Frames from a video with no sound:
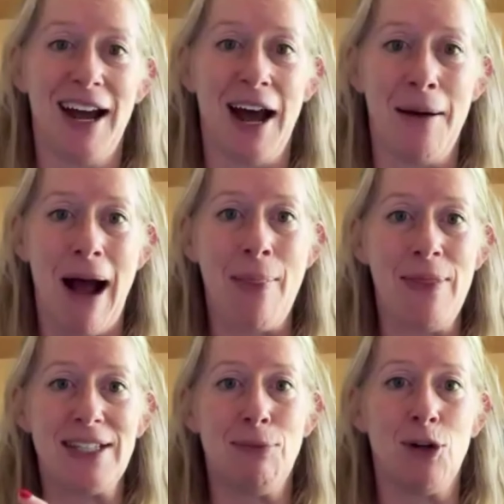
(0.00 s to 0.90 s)
And
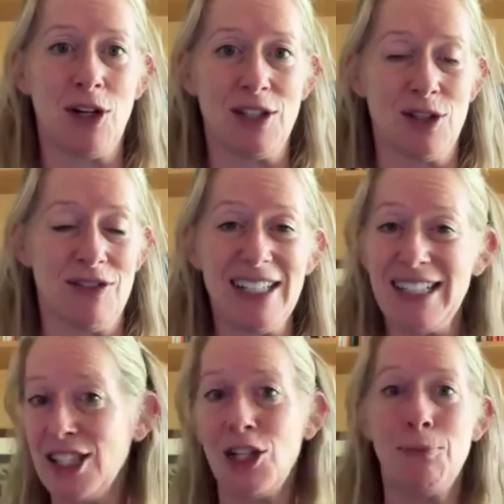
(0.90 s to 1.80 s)
this model sort of
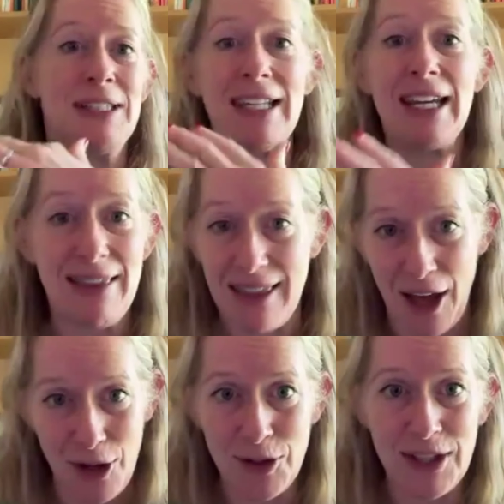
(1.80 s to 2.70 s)
doesn't supersede
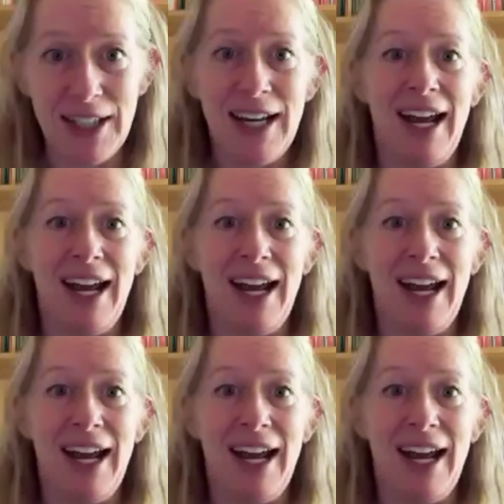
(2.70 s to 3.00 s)
those.